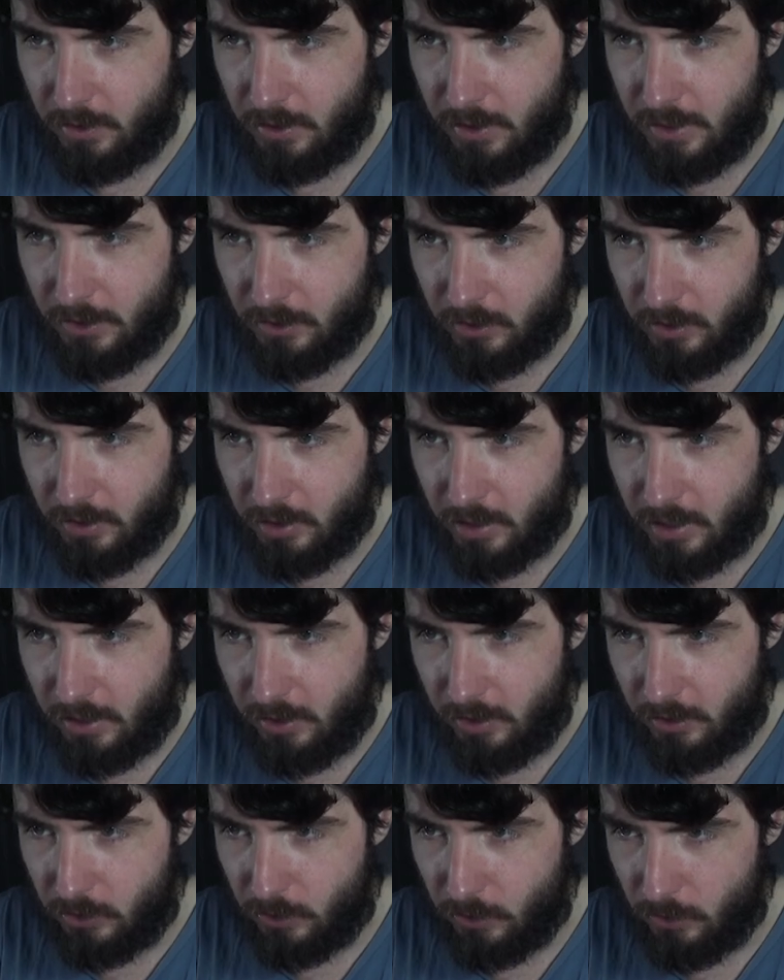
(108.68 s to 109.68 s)
now turn
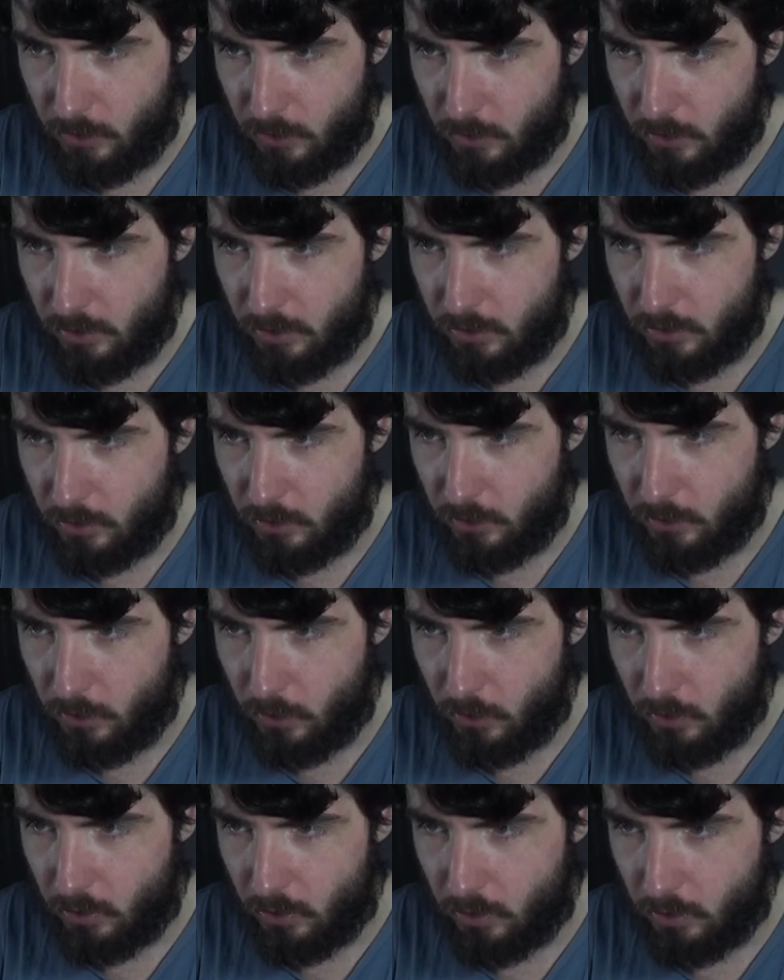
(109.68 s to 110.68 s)
color to,
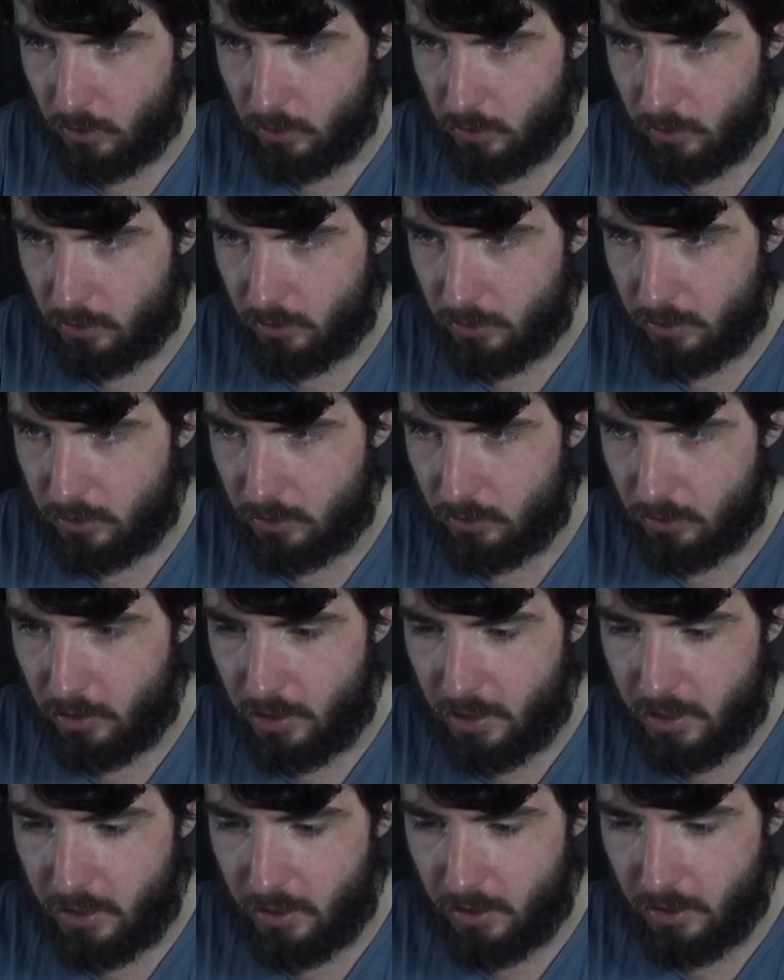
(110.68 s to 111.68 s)
to this
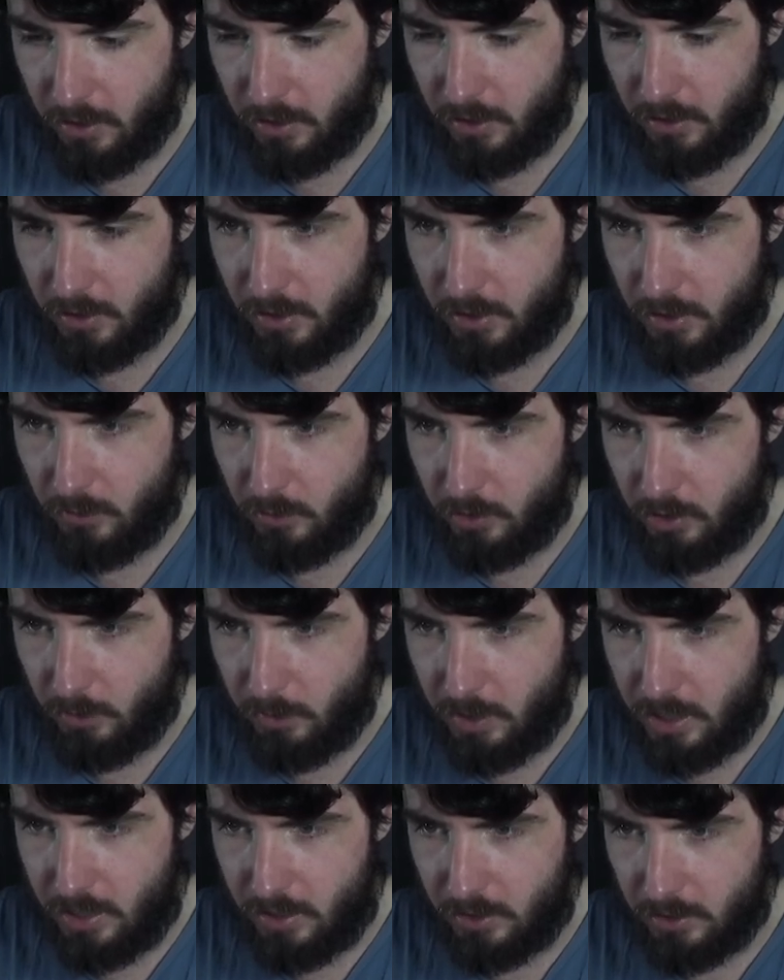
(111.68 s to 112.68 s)
gray. When you
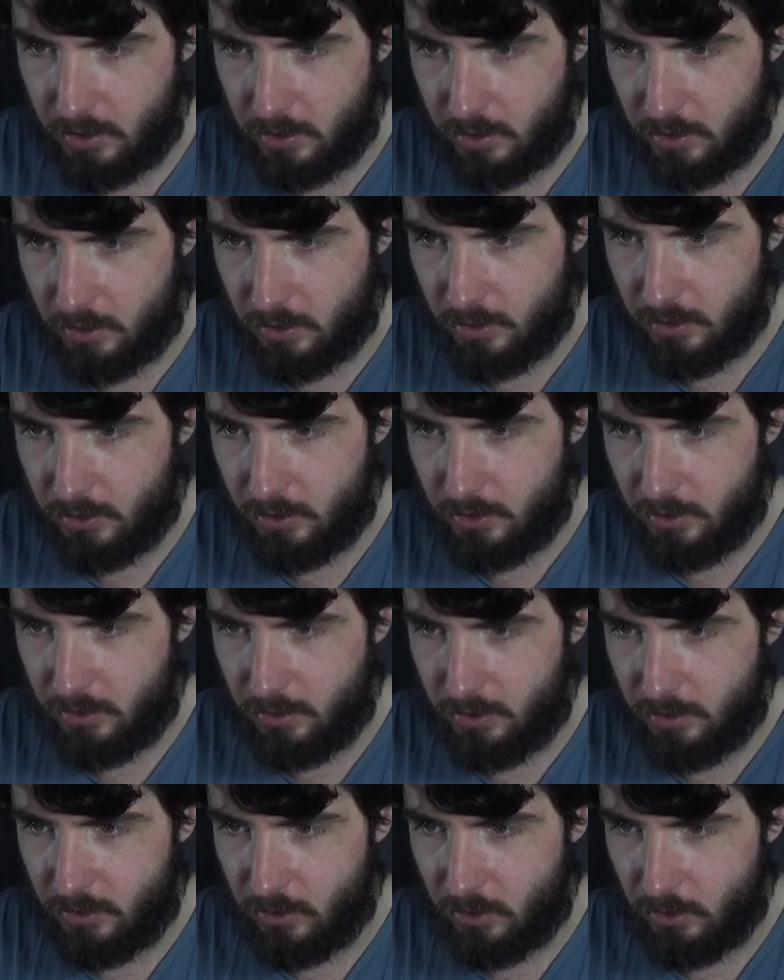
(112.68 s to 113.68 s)
paste,
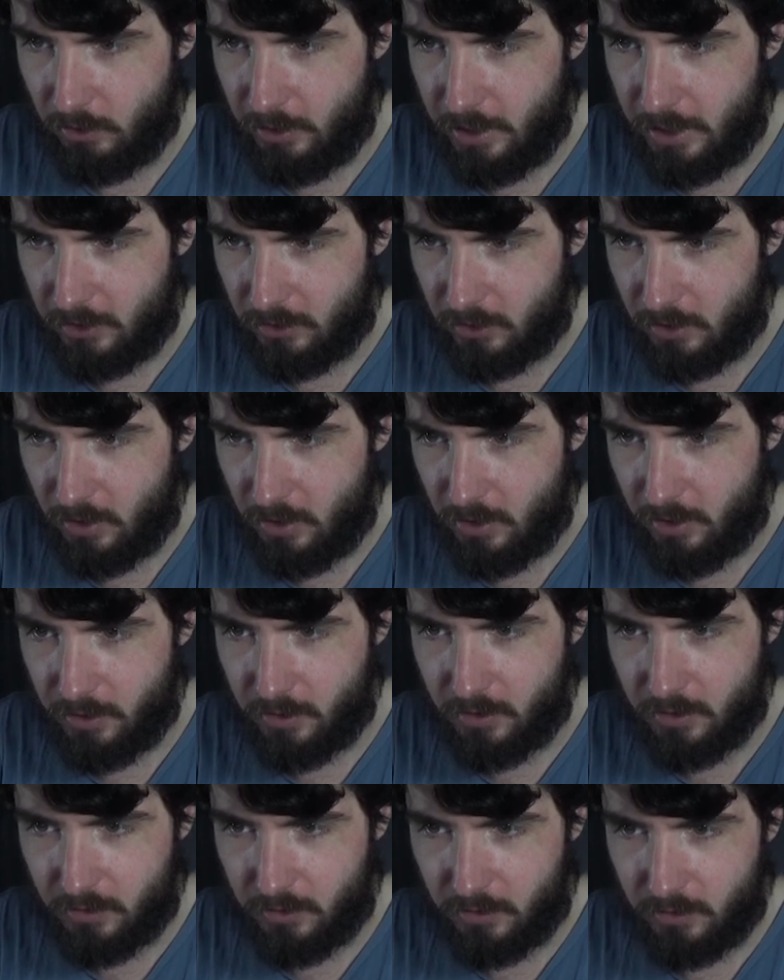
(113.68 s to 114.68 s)
the gray is gone.